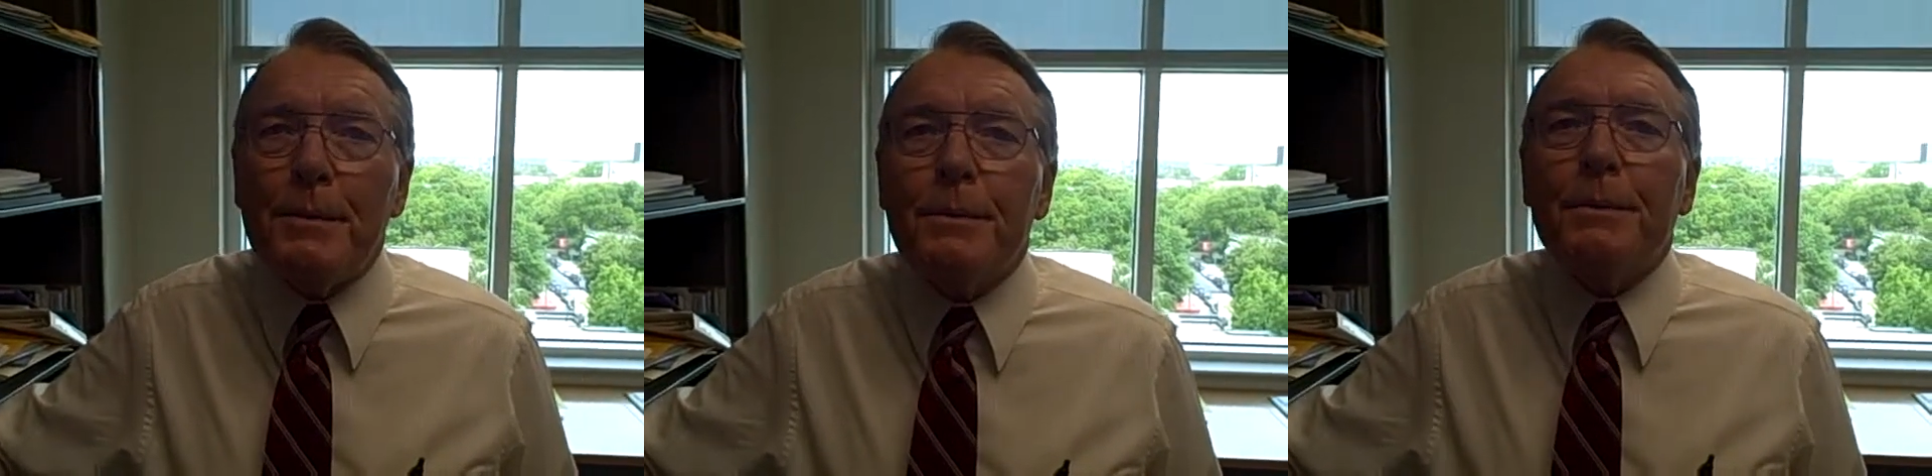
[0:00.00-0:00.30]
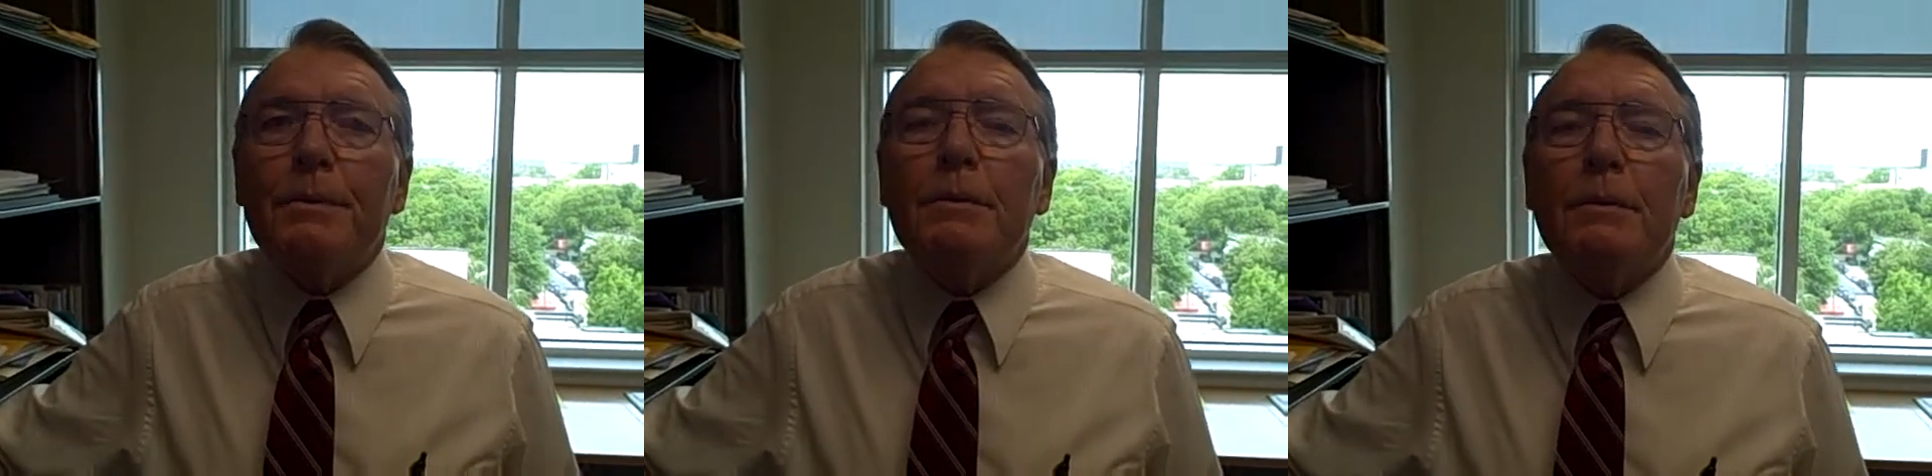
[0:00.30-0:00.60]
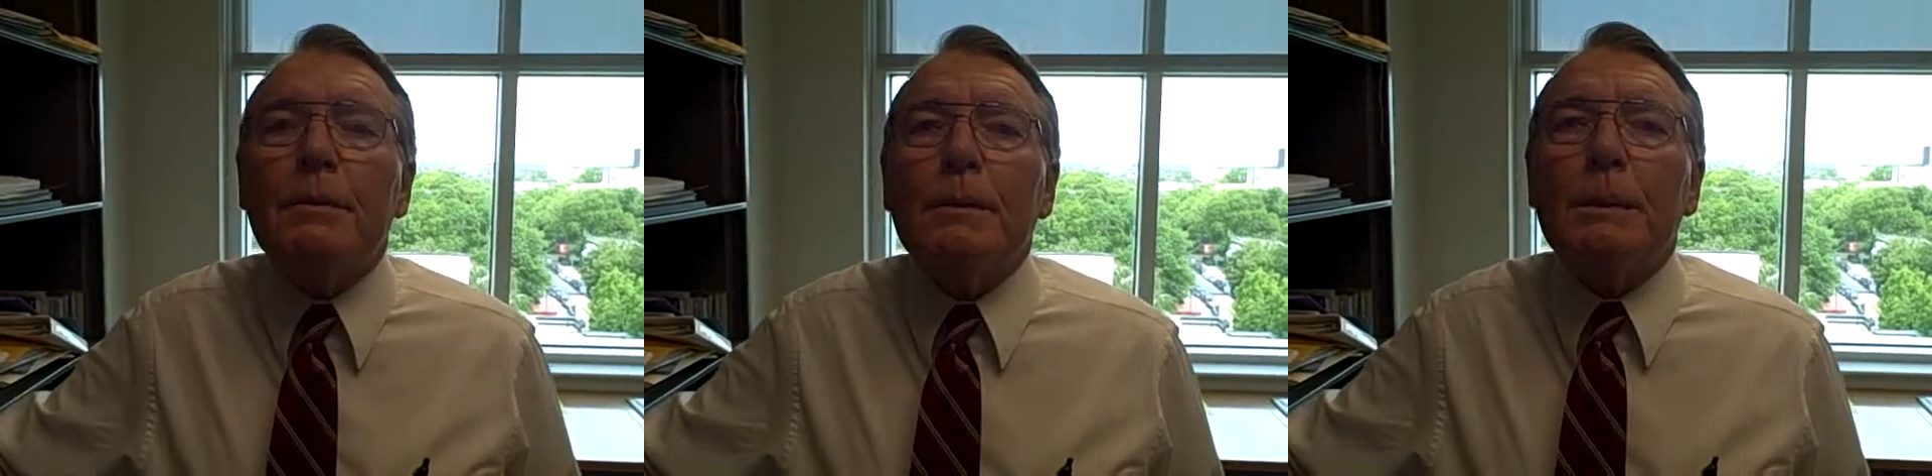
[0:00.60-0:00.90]
and then
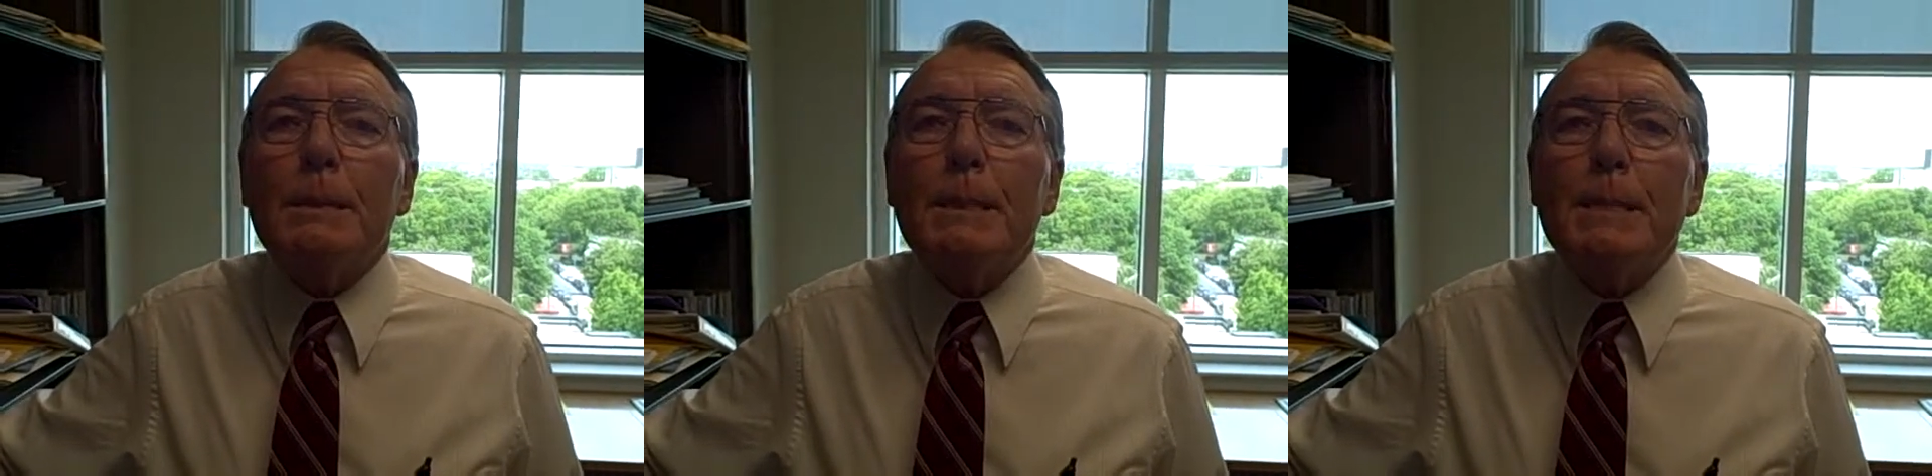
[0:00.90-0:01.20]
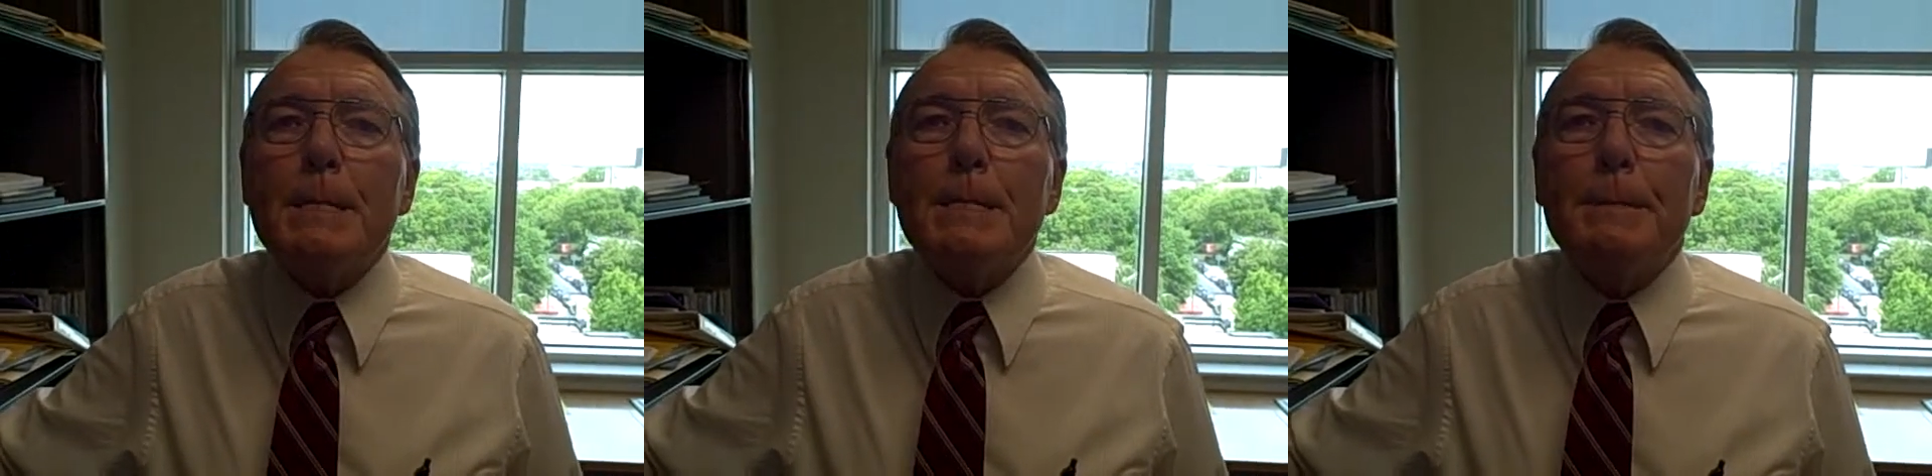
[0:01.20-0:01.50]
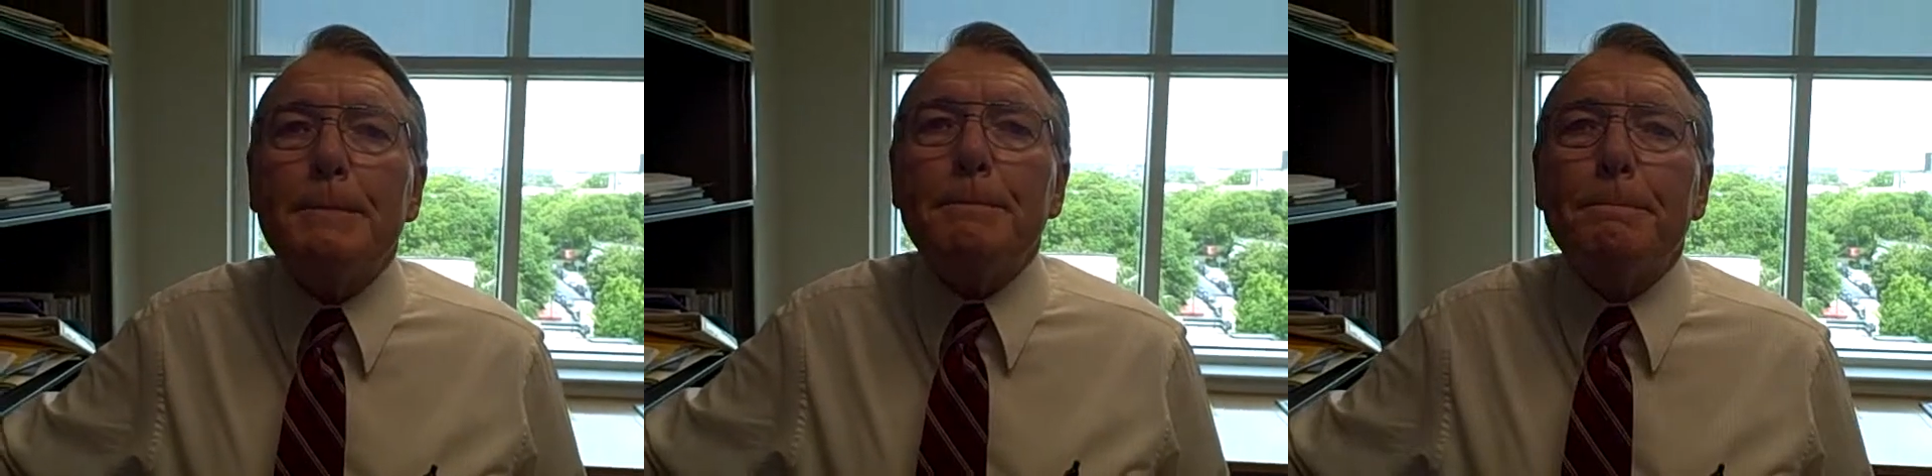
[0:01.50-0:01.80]
there will be a
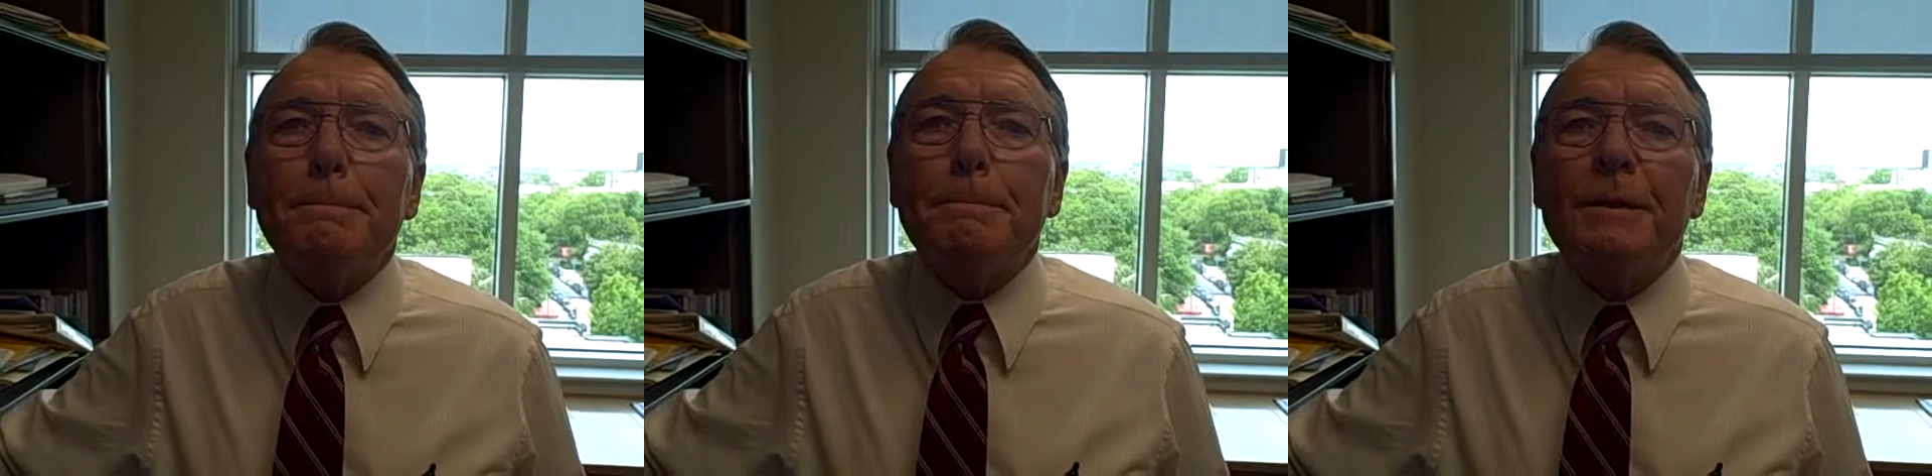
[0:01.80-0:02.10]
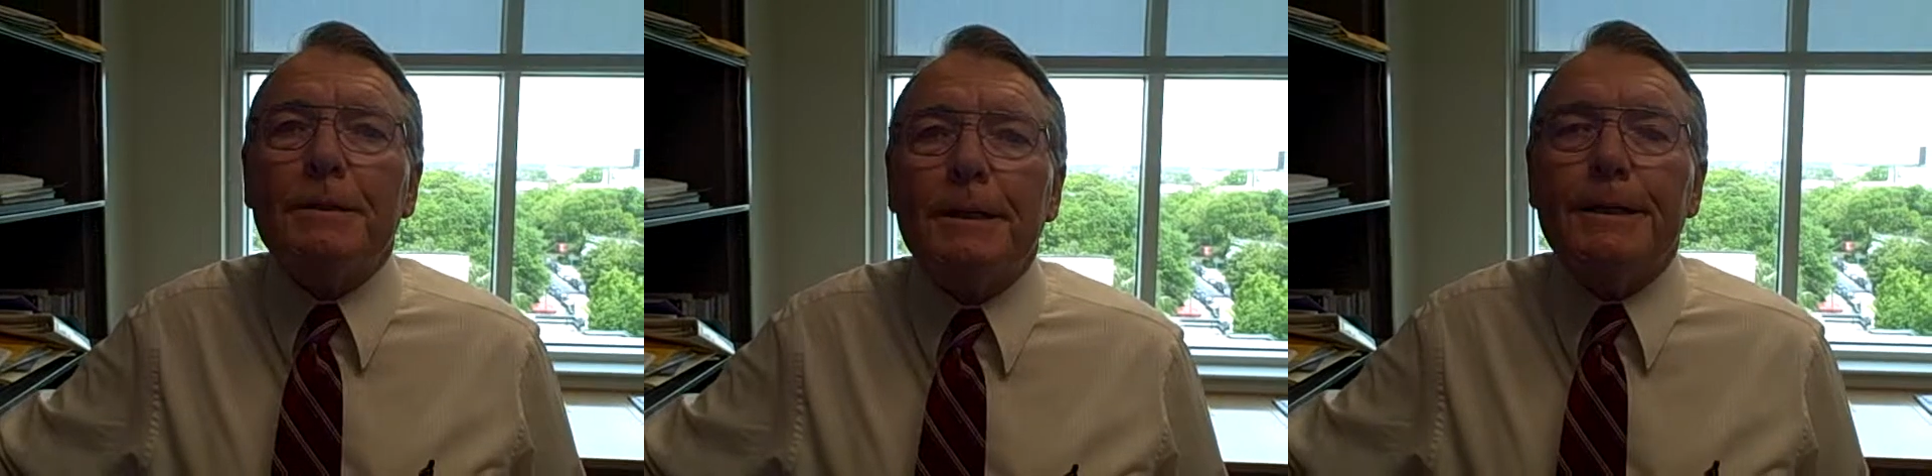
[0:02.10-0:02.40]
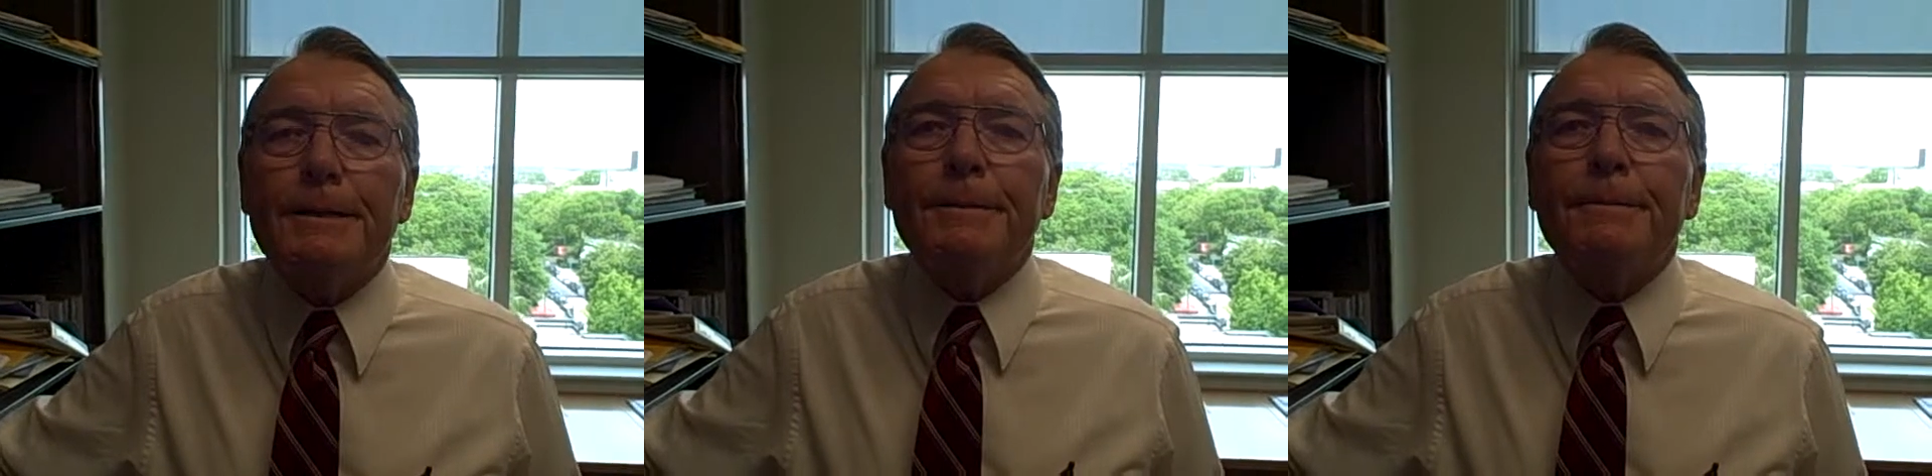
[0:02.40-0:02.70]
hyperlink, and the
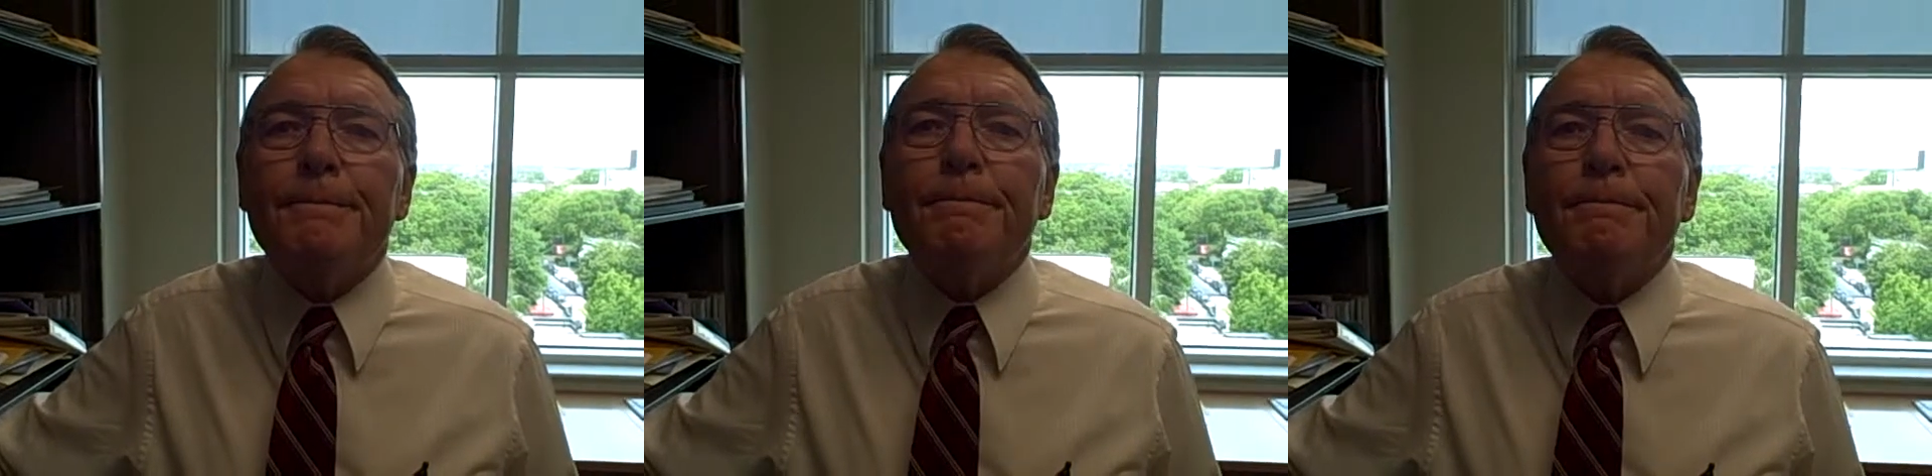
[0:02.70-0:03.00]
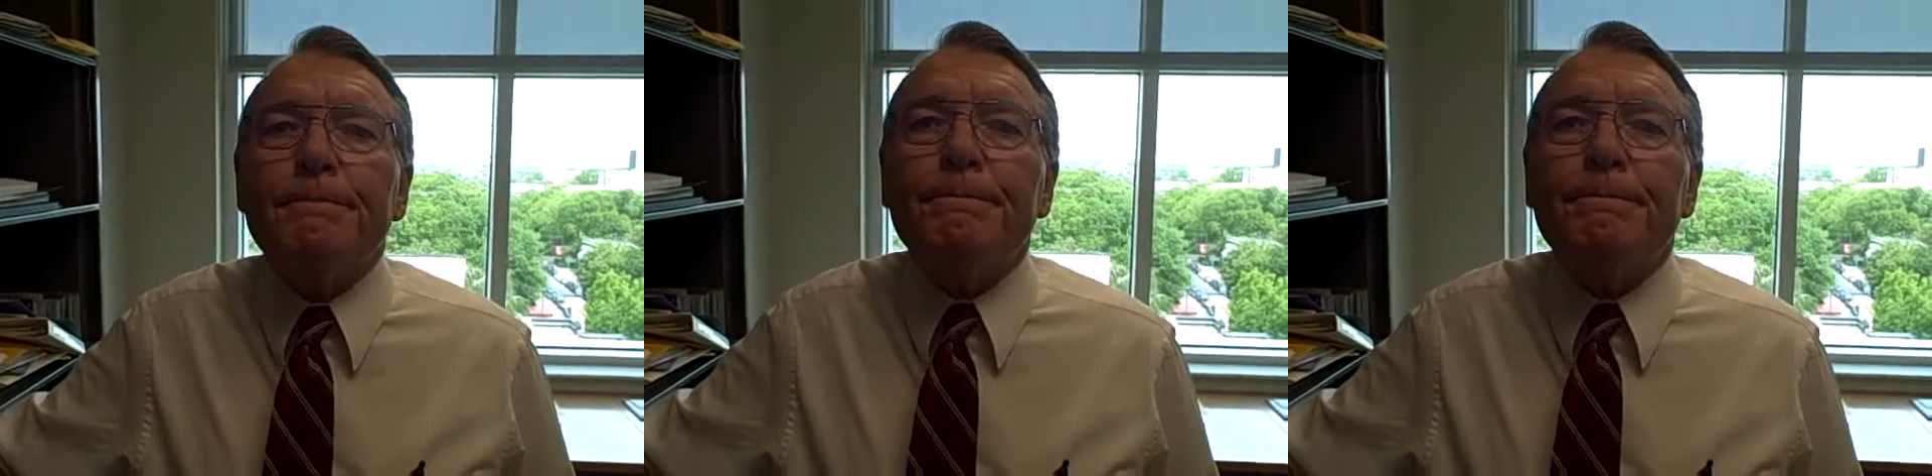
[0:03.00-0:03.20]
hyperlink will say,